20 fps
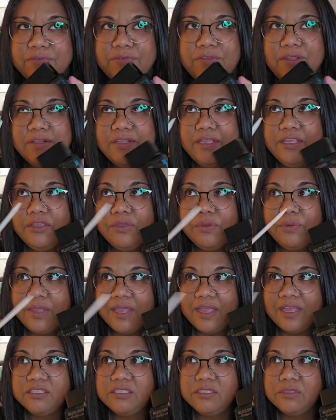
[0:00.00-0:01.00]
feeling you
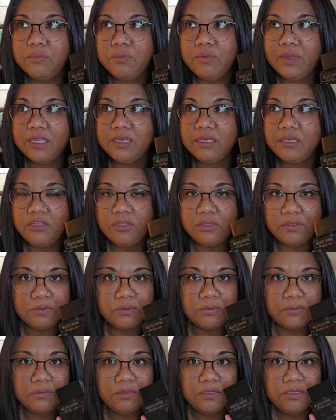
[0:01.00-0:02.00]
get when
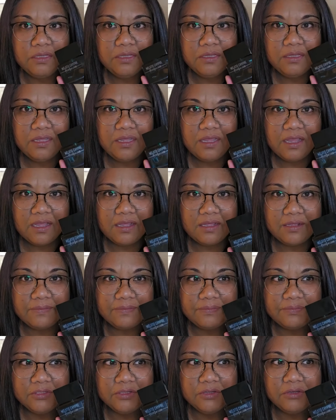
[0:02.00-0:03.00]
you
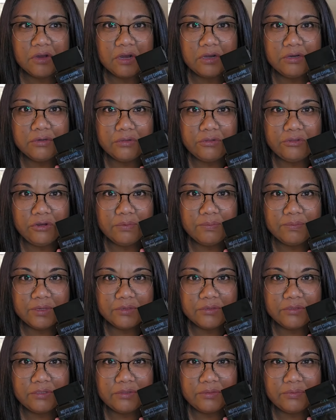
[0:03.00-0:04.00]
um, gargle your
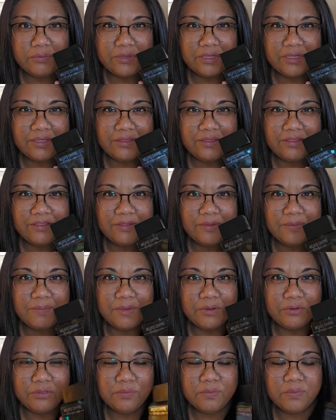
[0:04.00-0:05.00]
mouth with
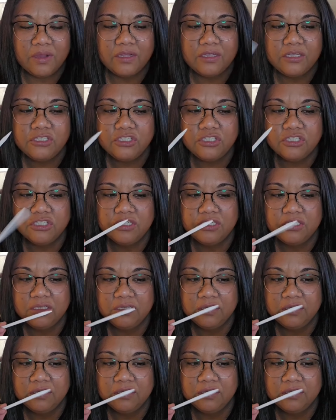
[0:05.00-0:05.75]
mouthwash.